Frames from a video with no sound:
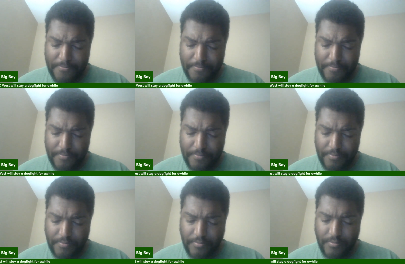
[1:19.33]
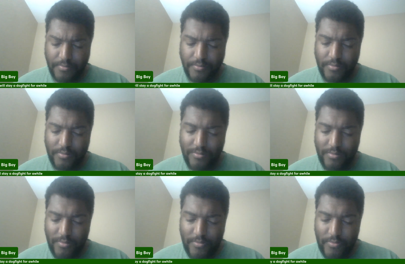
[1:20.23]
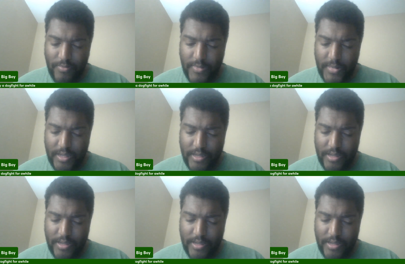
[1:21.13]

Nothing is said.